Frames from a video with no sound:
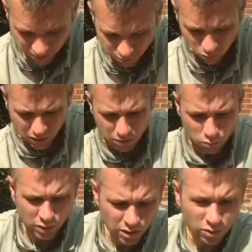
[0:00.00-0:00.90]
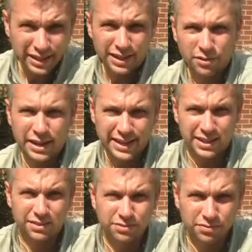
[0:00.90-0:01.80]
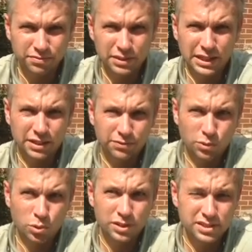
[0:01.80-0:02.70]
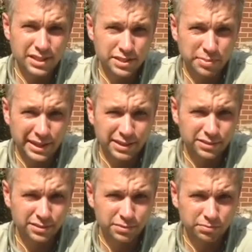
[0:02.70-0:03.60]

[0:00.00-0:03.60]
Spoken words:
What we're going at a rate of 4 to 6 pounds.